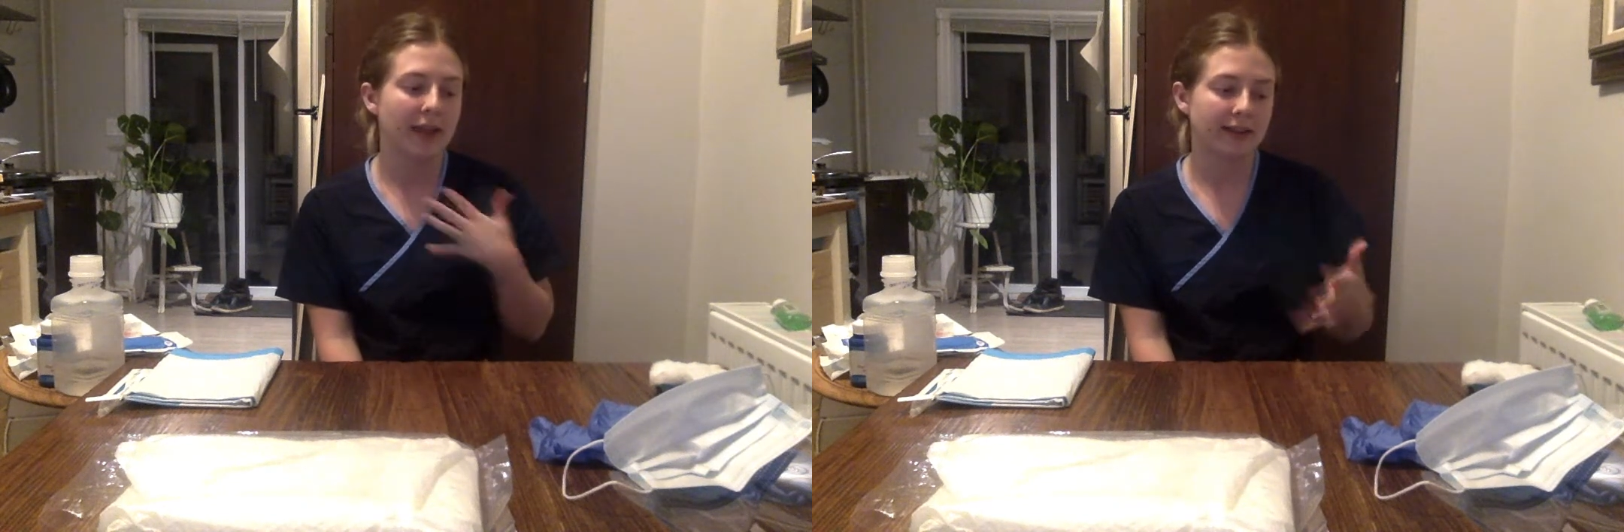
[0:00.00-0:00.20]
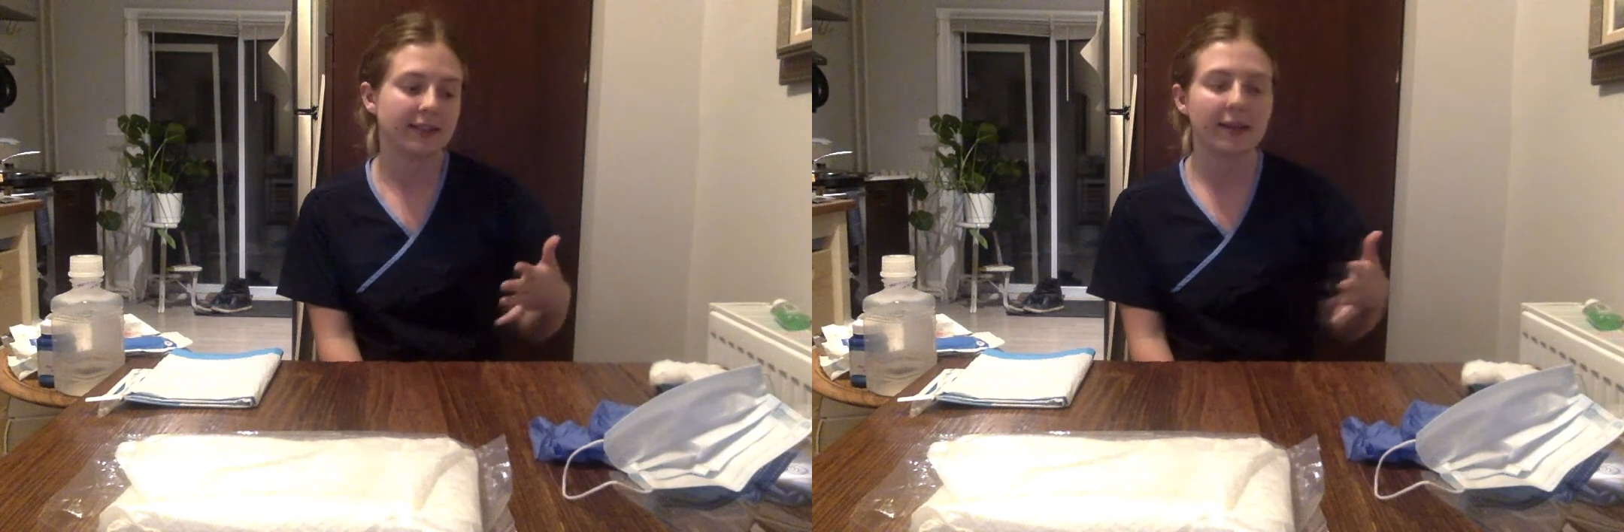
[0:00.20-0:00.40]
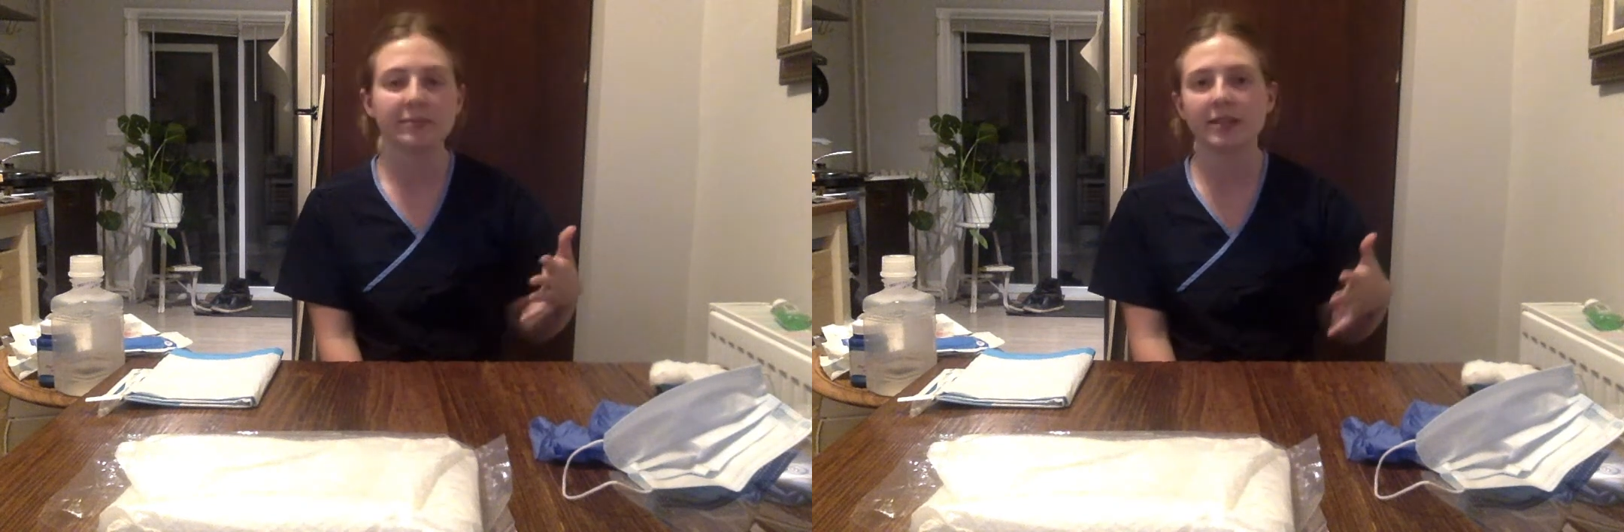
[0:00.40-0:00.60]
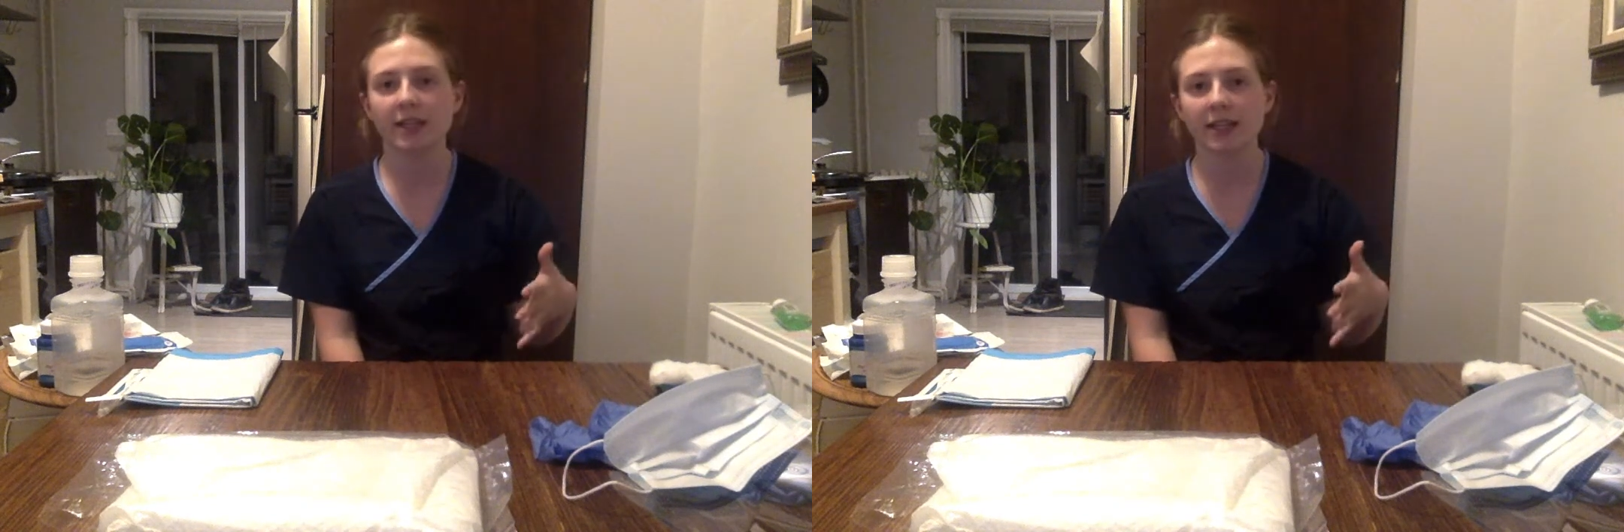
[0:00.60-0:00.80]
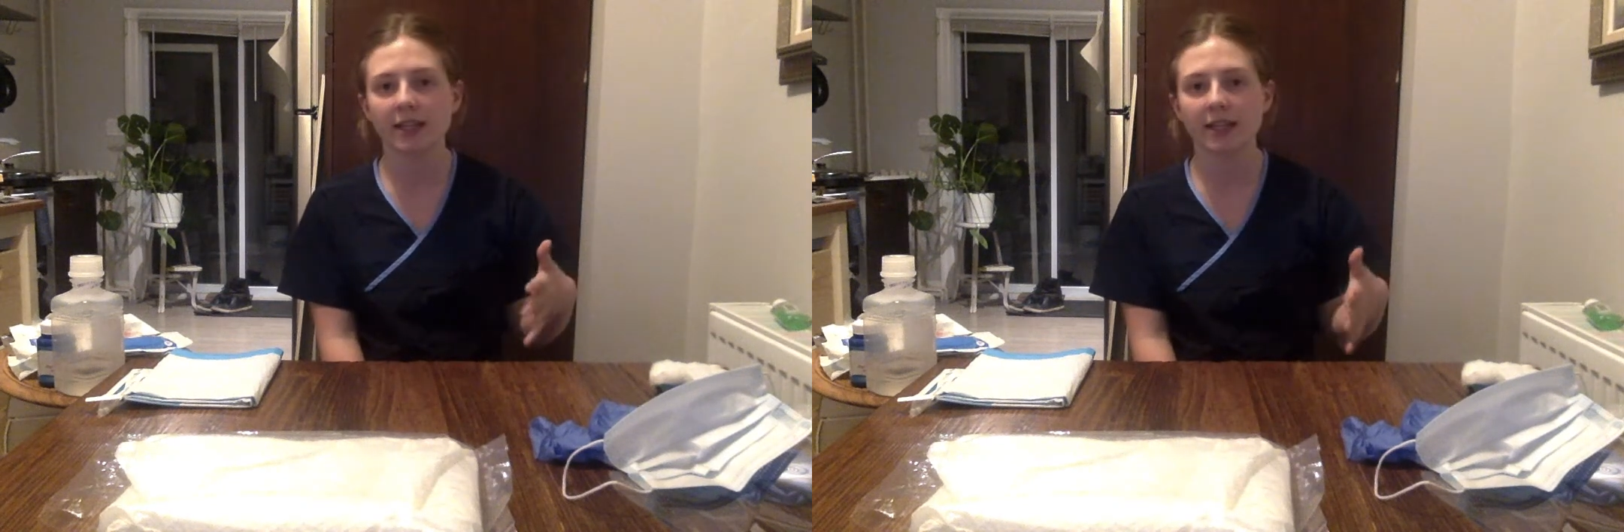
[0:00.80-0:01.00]

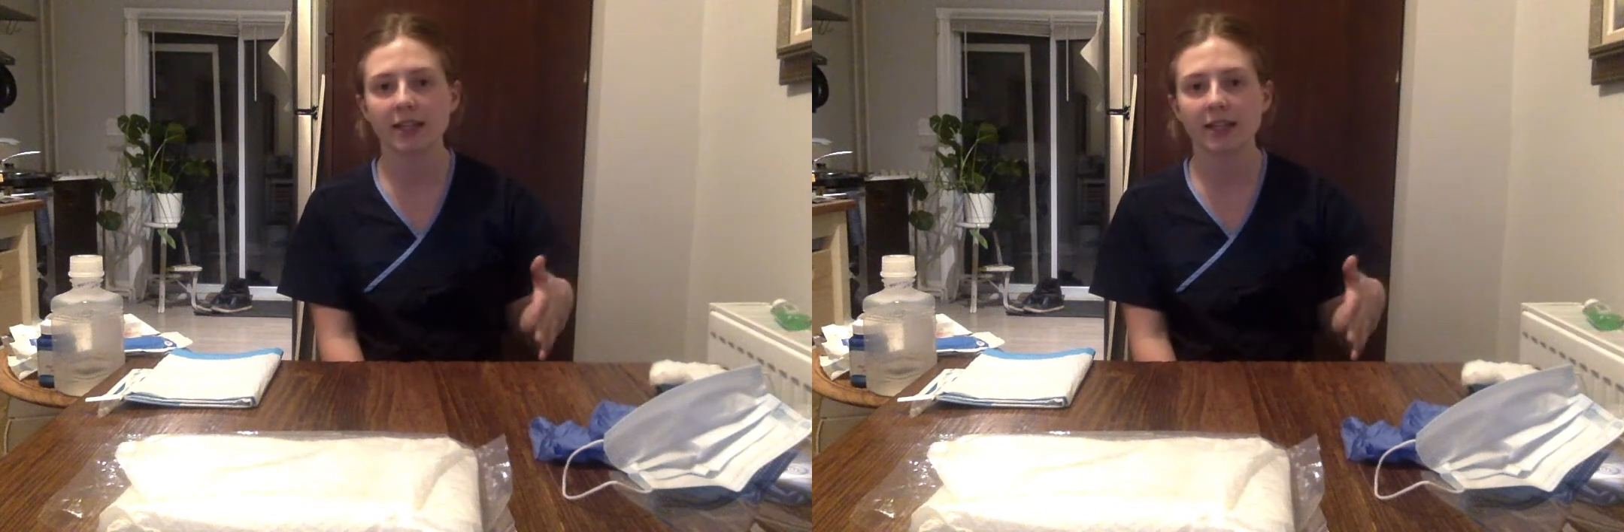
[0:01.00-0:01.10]
aseptic